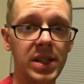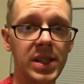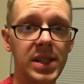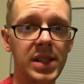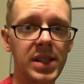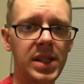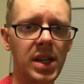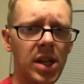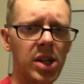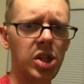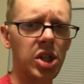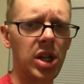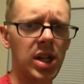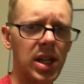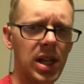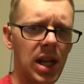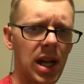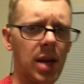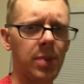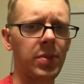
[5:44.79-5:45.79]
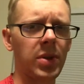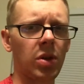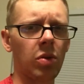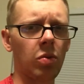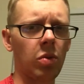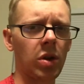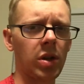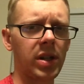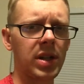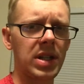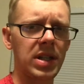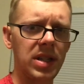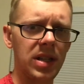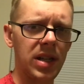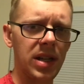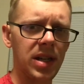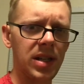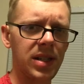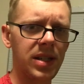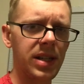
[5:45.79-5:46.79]
such an epic work as
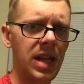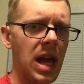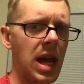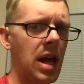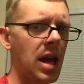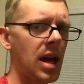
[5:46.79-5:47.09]
this.